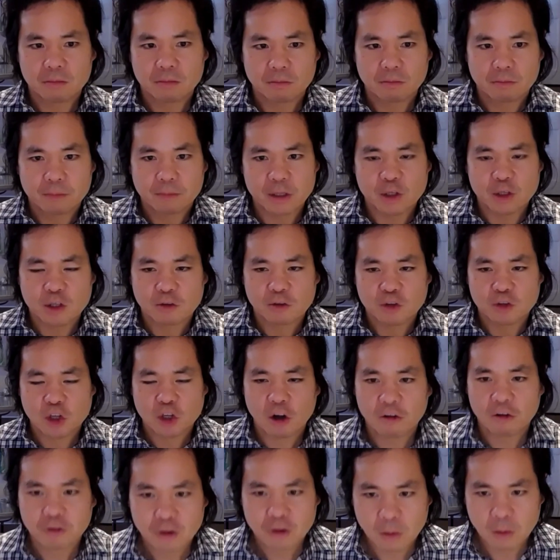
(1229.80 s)
bits of
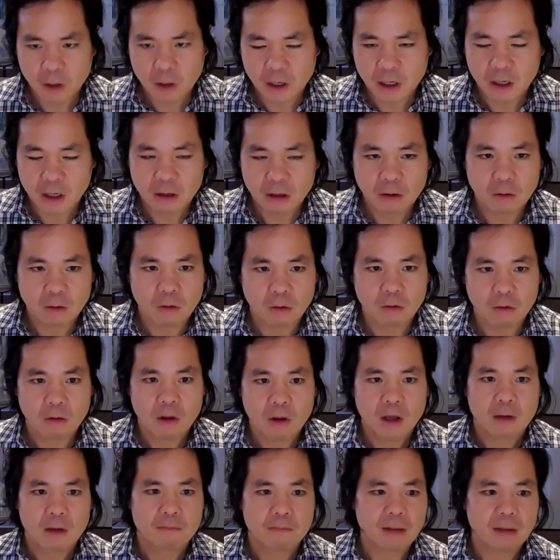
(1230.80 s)
software, or
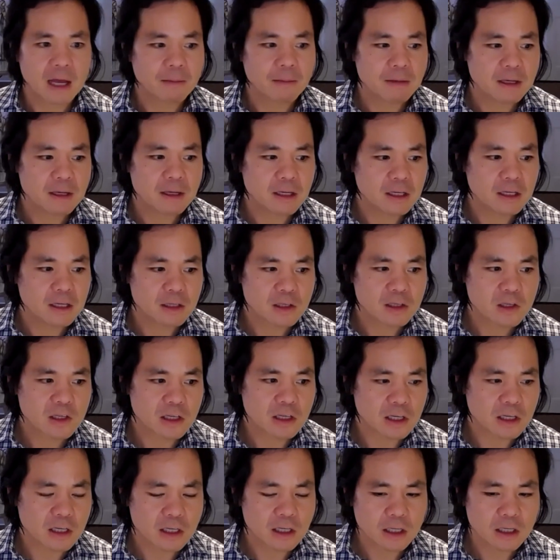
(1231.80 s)
maybe it's
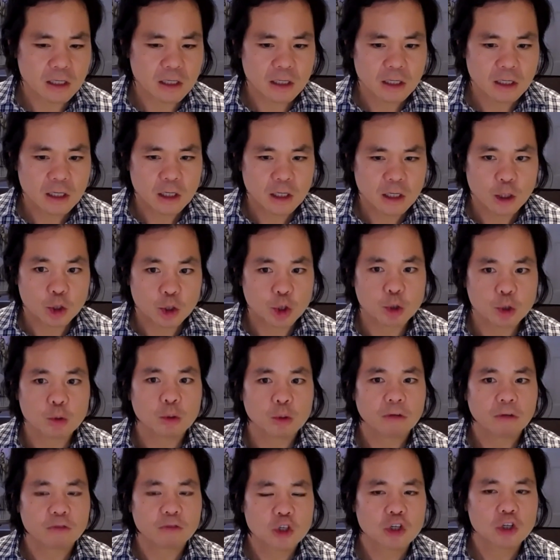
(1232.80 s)
a tool
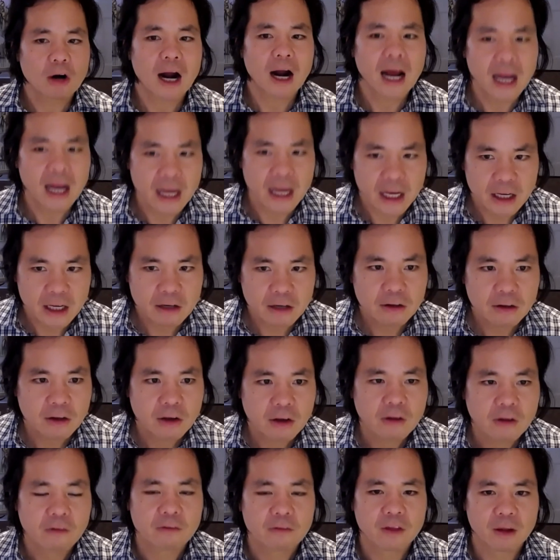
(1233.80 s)
of trade
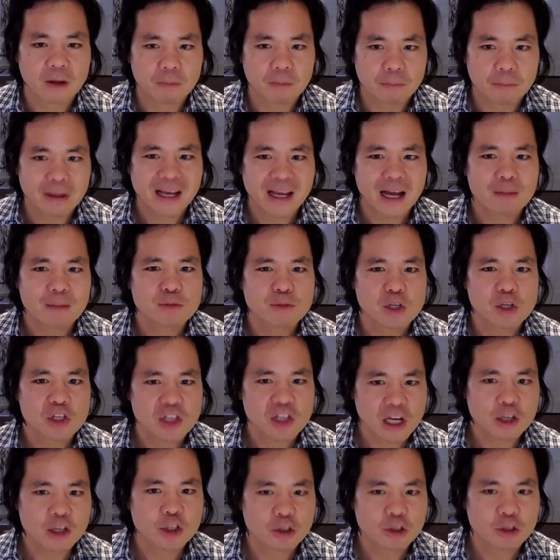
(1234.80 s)
that becomes
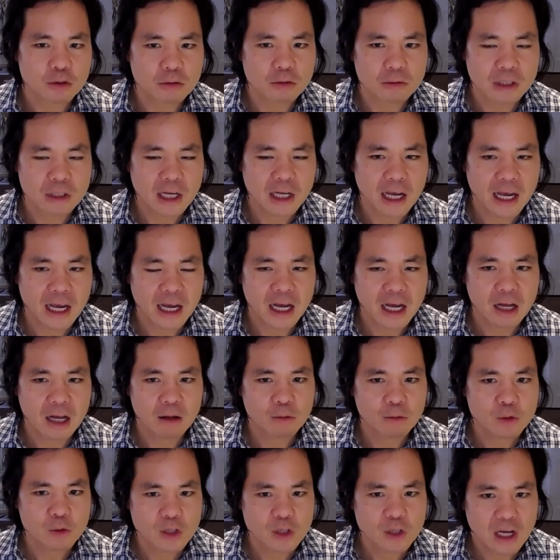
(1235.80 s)
essential to how
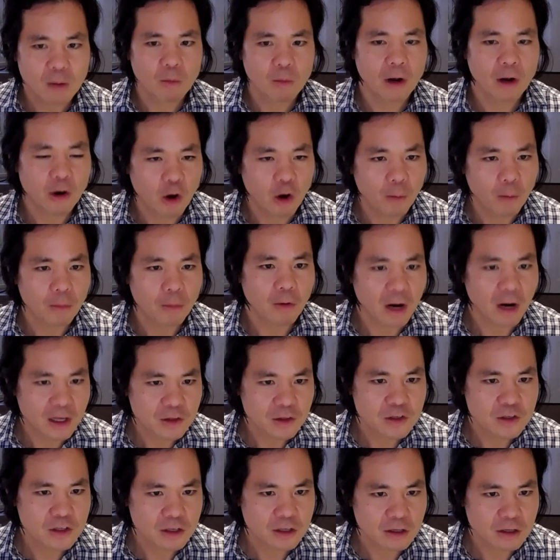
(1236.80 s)
someone
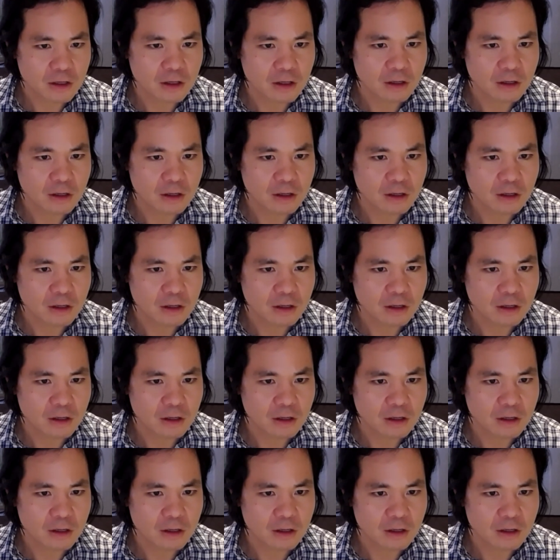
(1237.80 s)
operates a